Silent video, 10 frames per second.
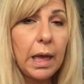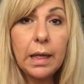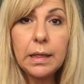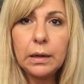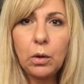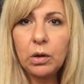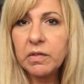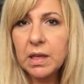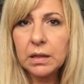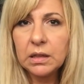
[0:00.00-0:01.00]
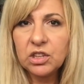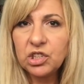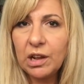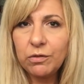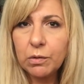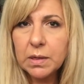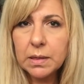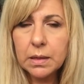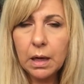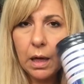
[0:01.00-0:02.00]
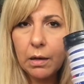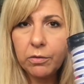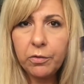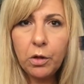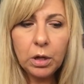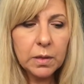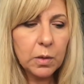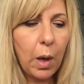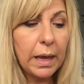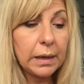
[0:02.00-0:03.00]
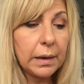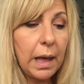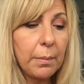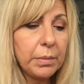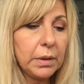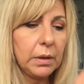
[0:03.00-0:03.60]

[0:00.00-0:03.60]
and then all of a sudden the shelf was uh, full so I grabbed